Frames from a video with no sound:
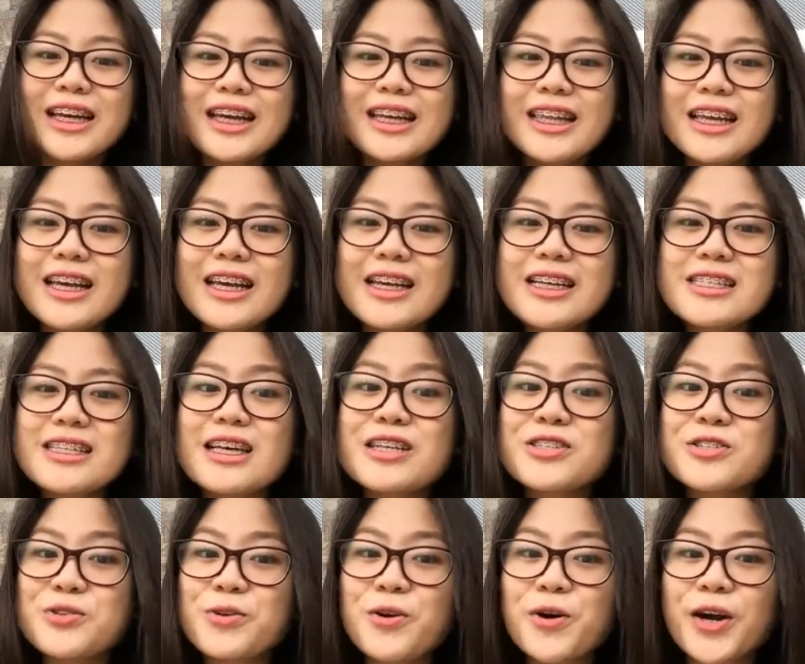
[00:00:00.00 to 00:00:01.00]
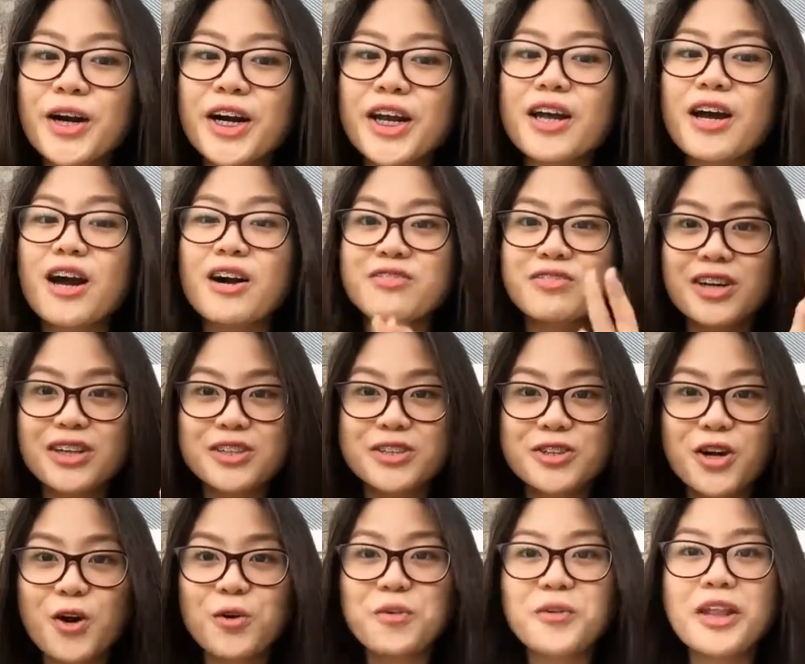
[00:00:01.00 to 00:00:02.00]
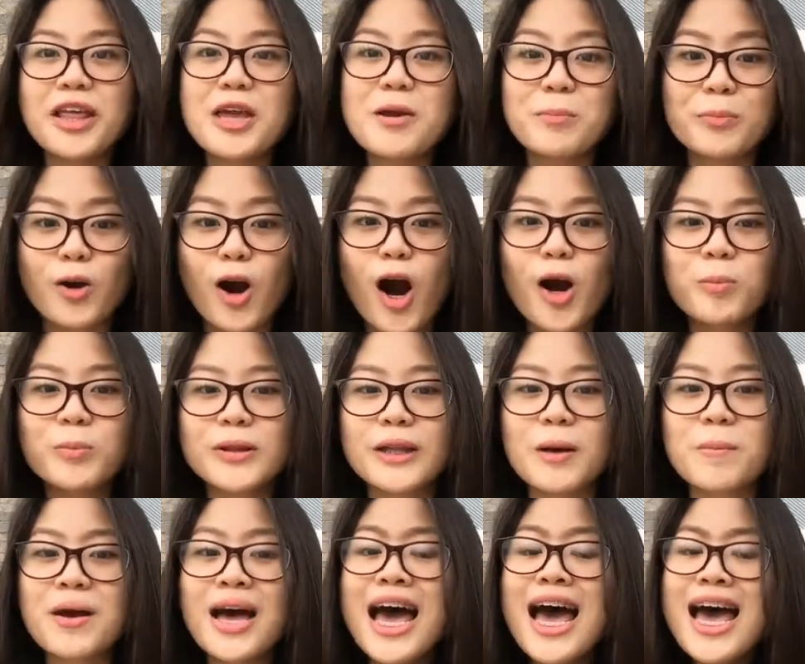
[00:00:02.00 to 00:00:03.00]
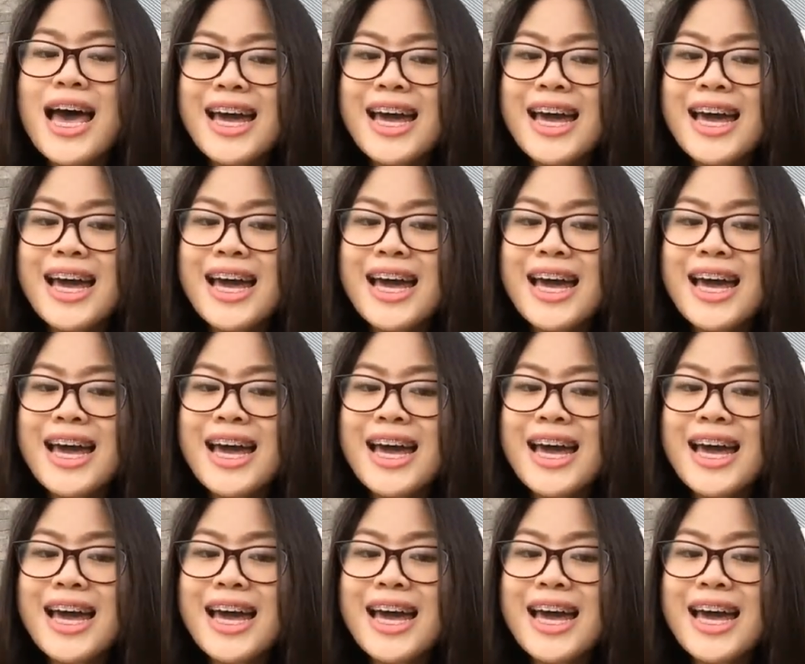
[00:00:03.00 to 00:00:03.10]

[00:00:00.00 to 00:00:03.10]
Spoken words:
It is a story of a trolley problem.